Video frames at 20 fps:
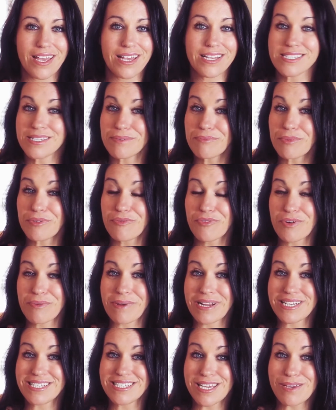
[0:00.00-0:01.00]
If someone from
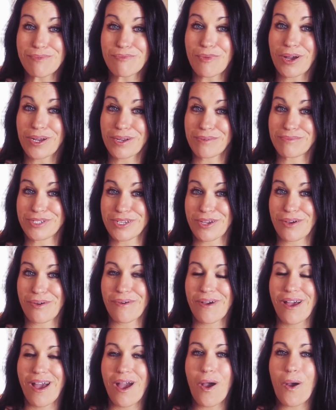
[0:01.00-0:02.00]
my team welcomed
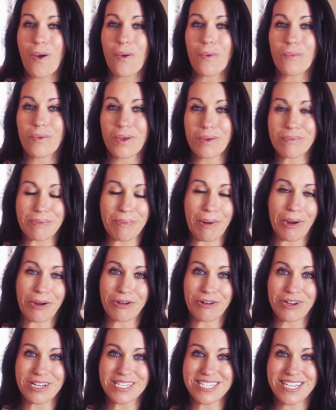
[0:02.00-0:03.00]
you, we'll be
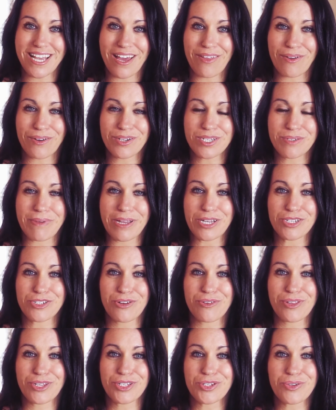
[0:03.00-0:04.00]
partnering together to make
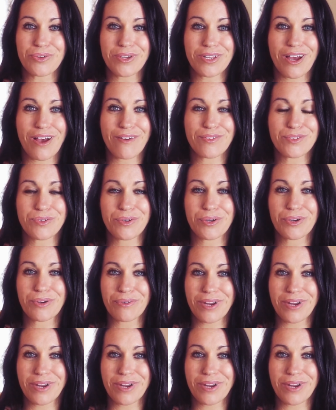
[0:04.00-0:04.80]
sure that you get off to a